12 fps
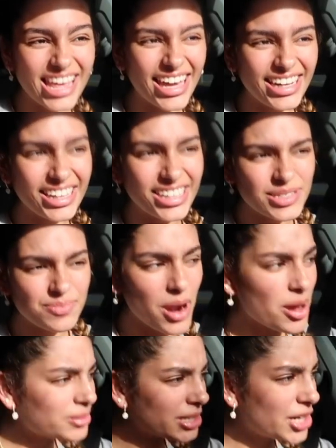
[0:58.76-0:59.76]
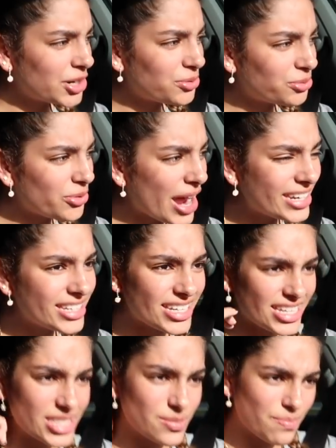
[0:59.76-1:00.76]
Lighting is probably
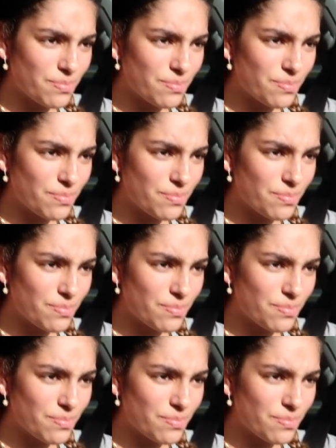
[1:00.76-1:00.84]
horrendous,